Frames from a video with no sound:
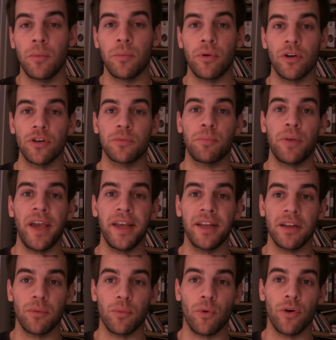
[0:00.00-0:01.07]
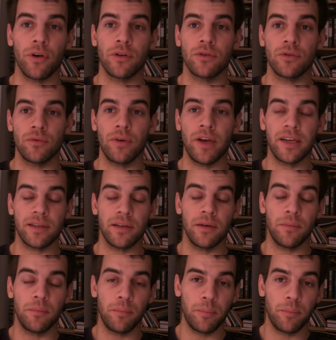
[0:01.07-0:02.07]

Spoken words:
plus paint and work to actually